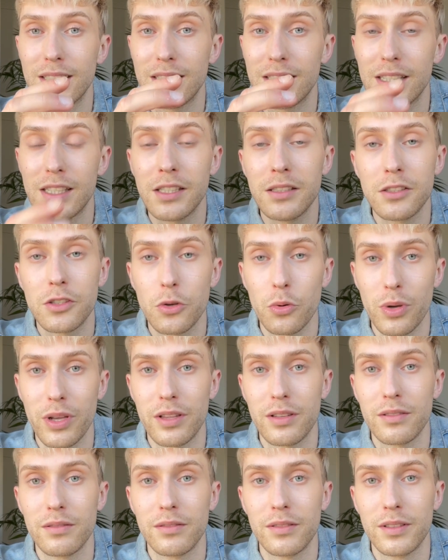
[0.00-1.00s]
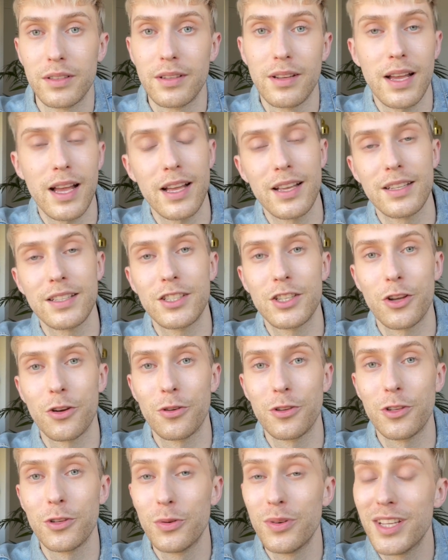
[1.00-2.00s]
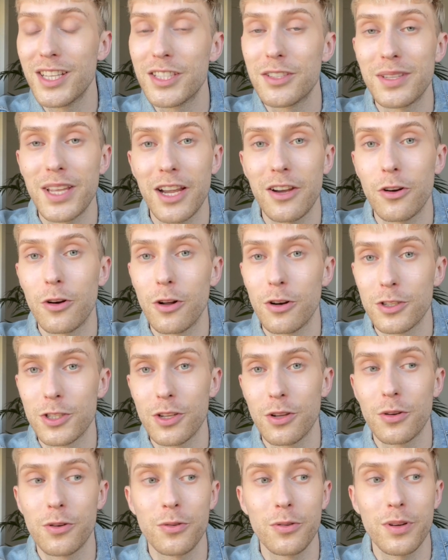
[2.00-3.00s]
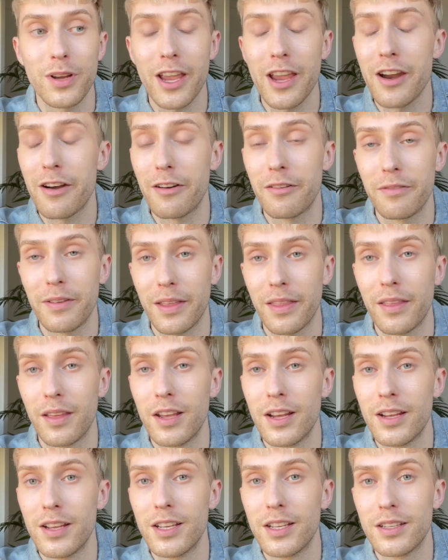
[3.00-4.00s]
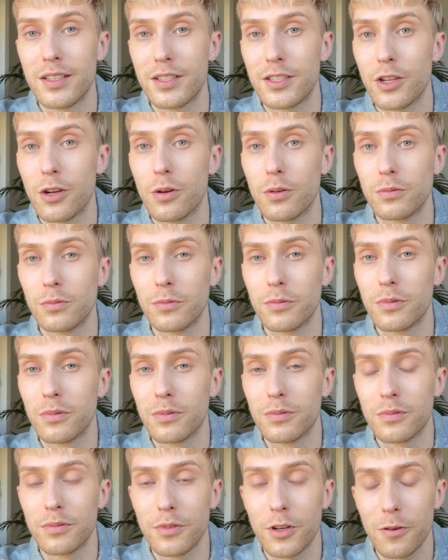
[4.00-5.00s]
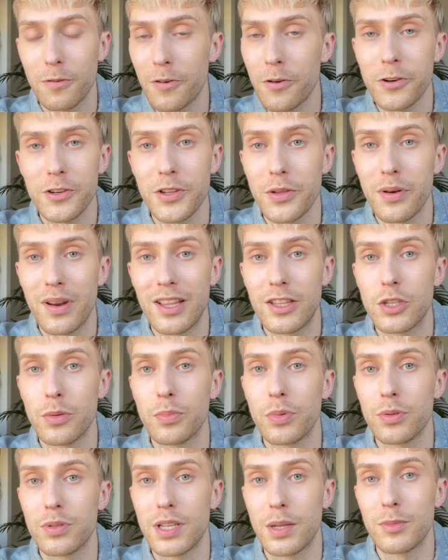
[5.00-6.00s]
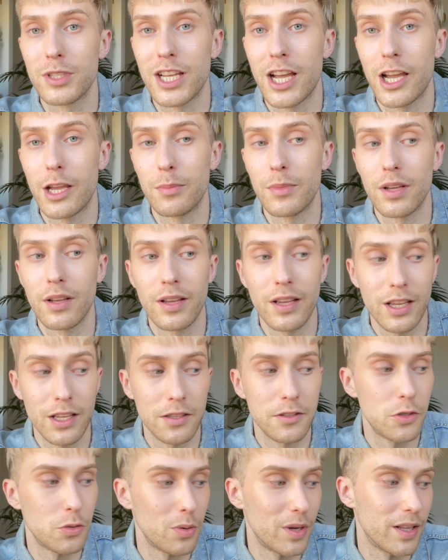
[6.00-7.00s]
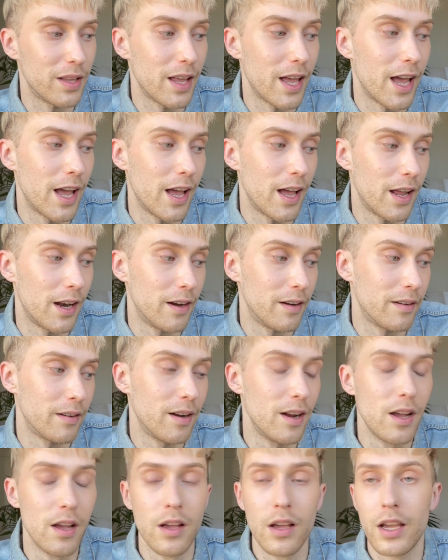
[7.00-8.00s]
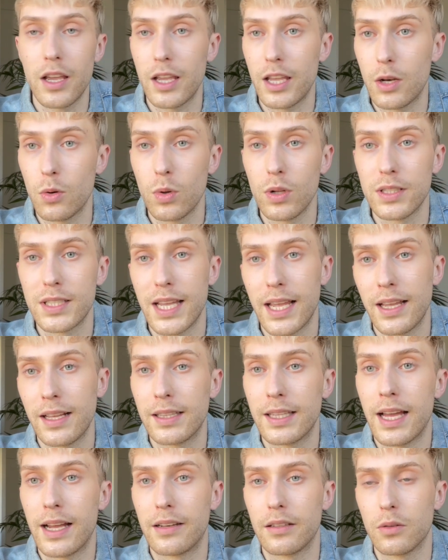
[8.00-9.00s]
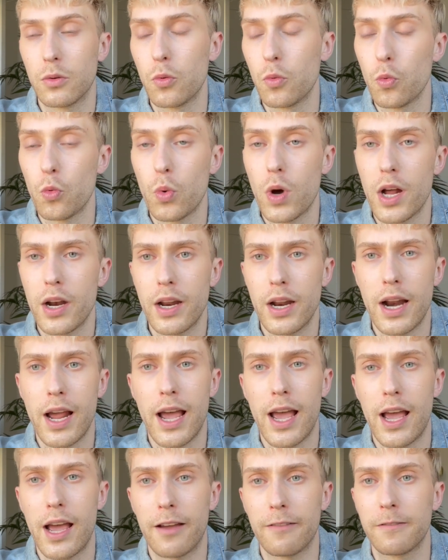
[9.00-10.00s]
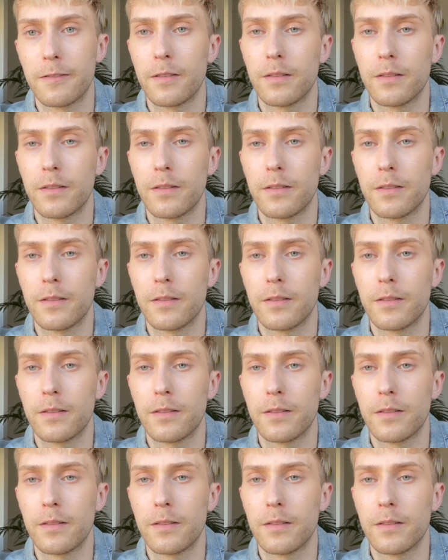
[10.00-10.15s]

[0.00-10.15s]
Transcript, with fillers: into it. So you need to take also good care of it. So of course you need to put some time into it and it will take that one and a half